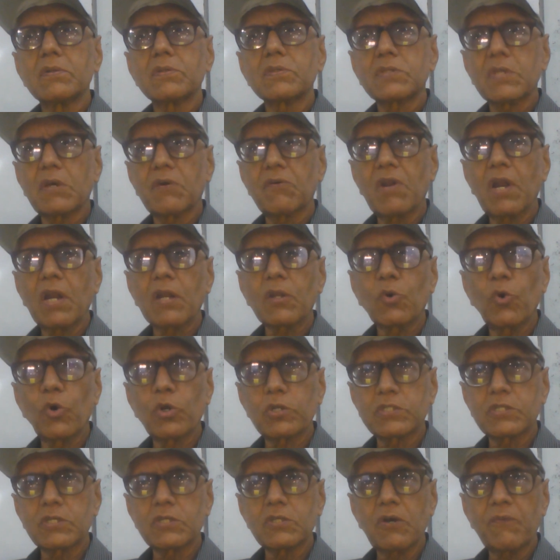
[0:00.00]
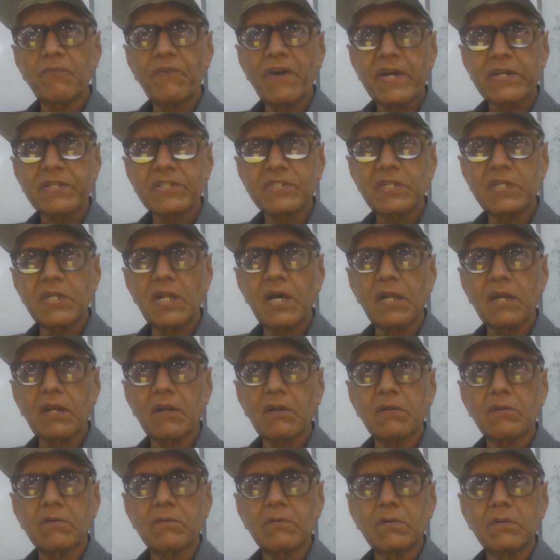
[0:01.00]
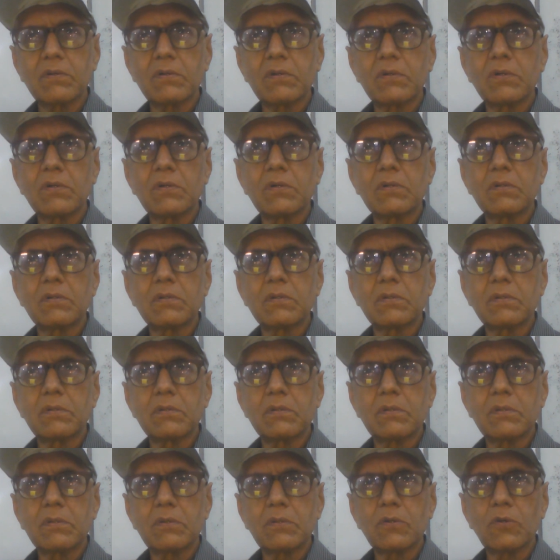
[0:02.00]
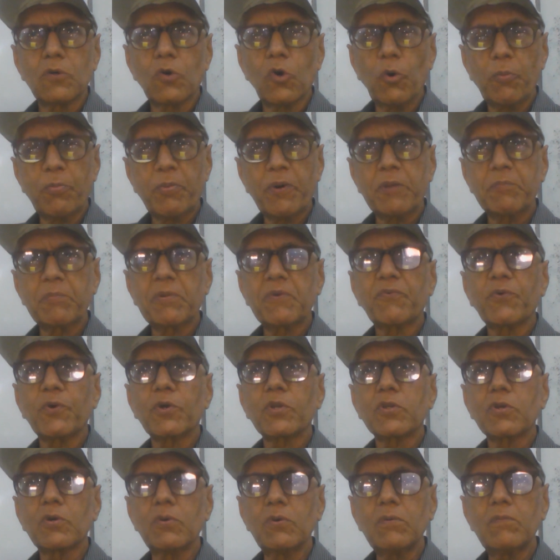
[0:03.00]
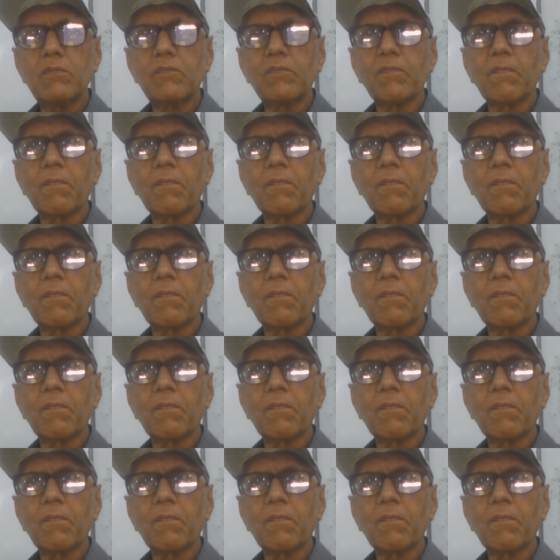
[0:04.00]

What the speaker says: several courses of action are open before you.